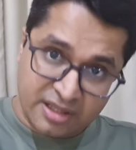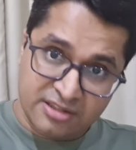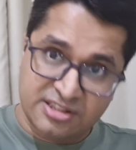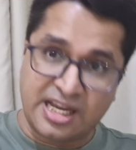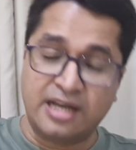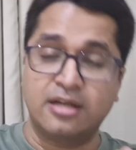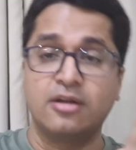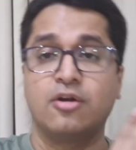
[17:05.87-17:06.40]

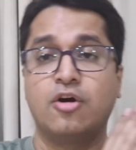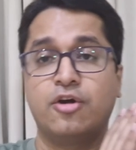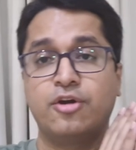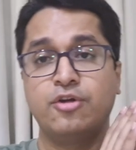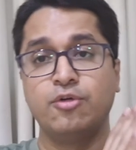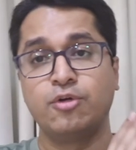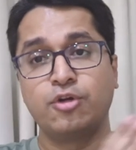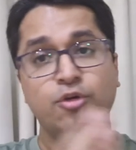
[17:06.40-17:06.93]
channel on
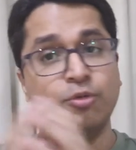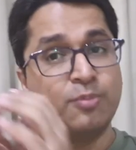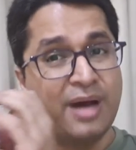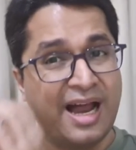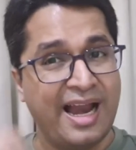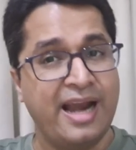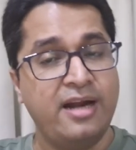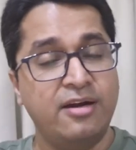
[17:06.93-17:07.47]
YouTube
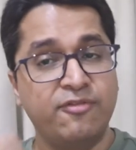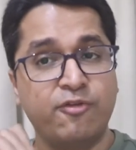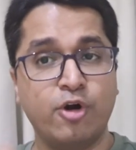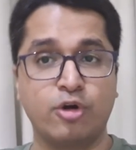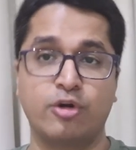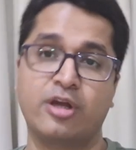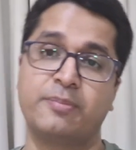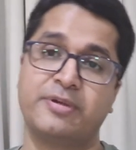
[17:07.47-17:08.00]
and
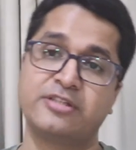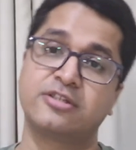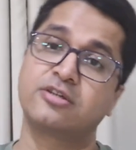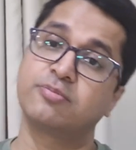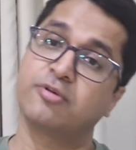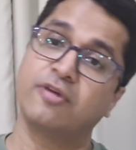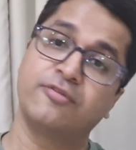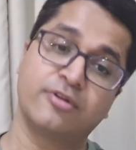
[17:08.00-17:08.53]
following Paycheck to
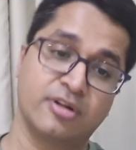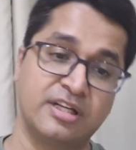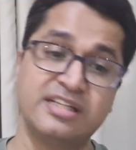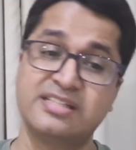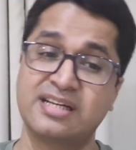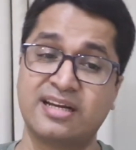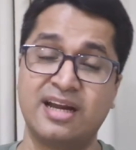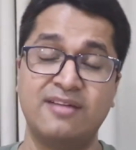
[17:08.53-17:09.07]
Profit on
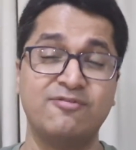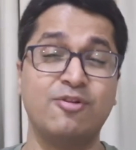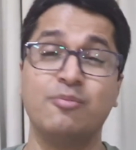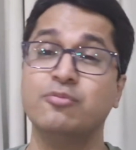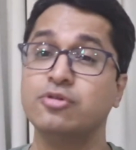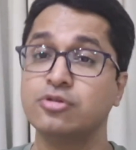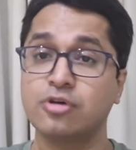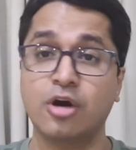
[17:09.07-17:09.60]
Instagram for
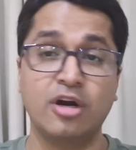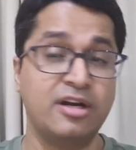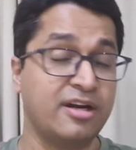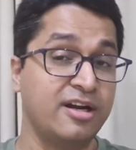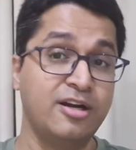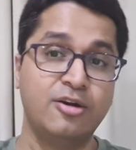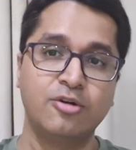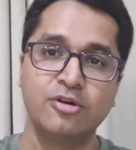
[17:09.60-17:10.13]
more
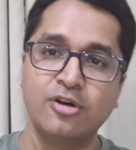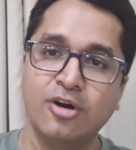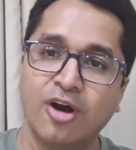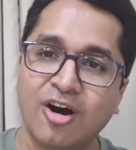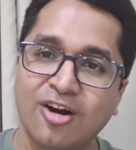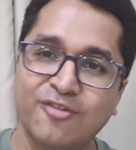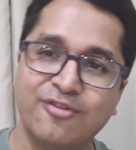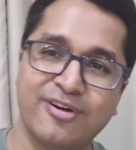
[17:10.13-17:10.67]
content. Do
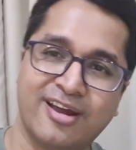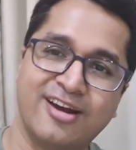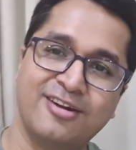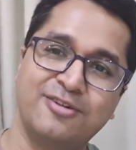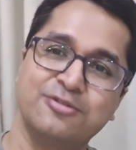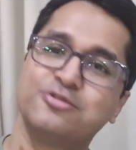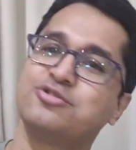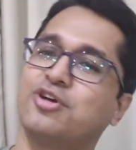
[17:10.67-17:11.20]
not
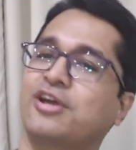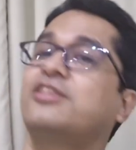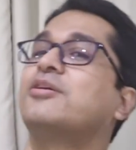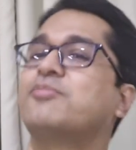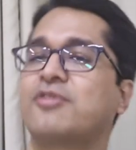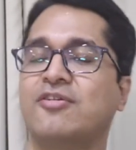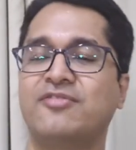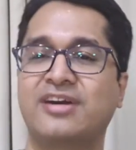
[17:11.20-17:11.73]
forget to join the
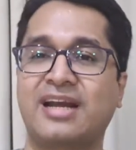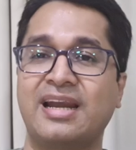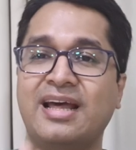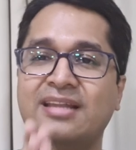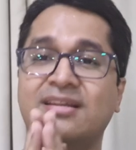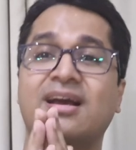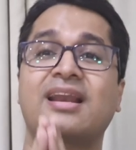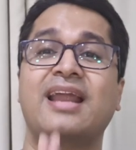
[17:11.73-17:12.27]
Profit
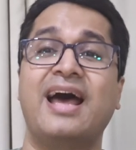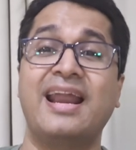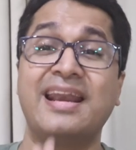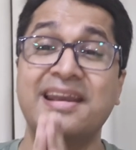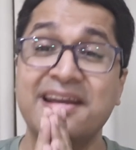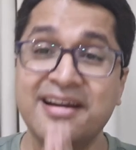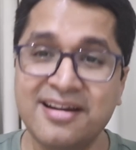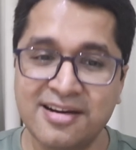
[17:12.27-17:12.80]
Clan. The
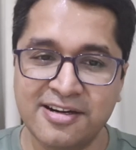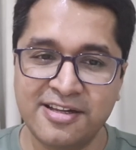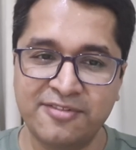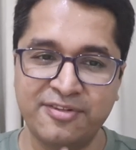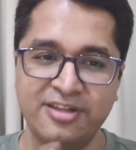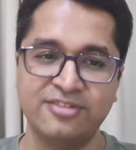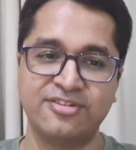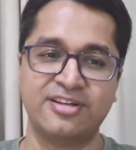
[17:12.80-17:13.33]
clan literally
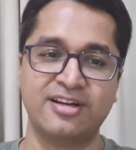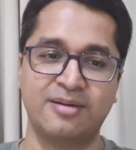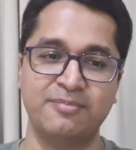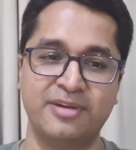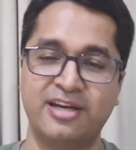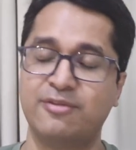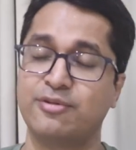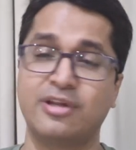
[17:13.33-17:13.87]
feels
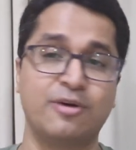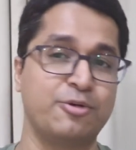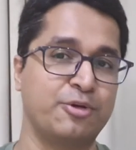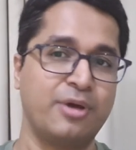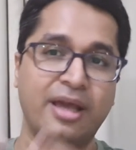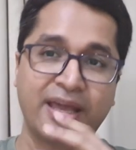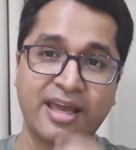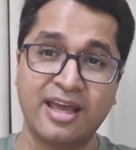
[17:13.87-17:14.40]
incomplete without
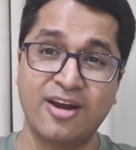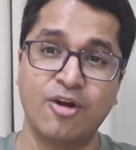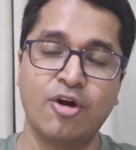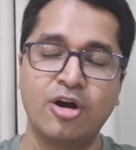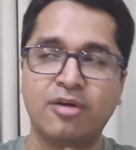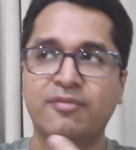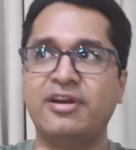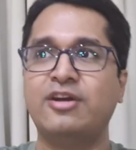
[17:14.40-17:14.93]
you. I
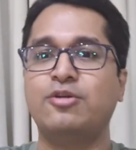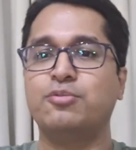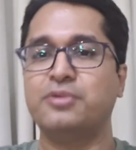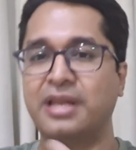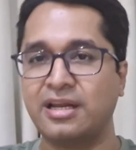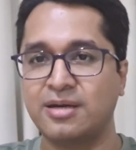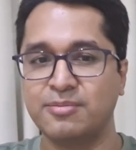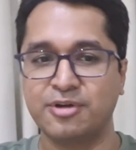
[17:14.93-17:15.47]
cannot wait to
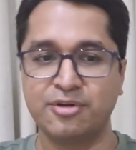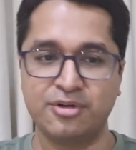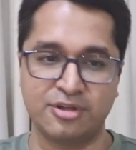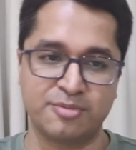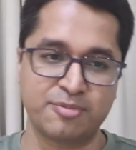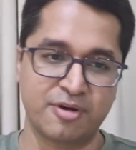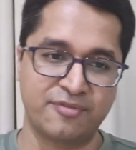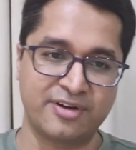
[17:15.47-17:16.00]
welcome you into
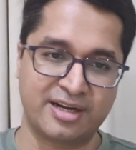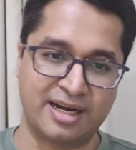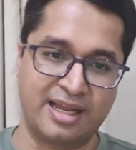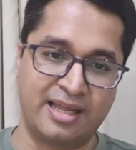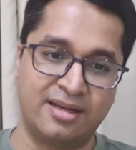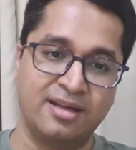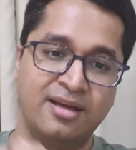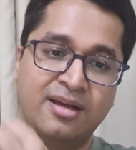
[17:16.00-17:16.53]
the Profit
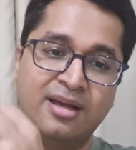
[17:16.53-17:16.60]
Clan.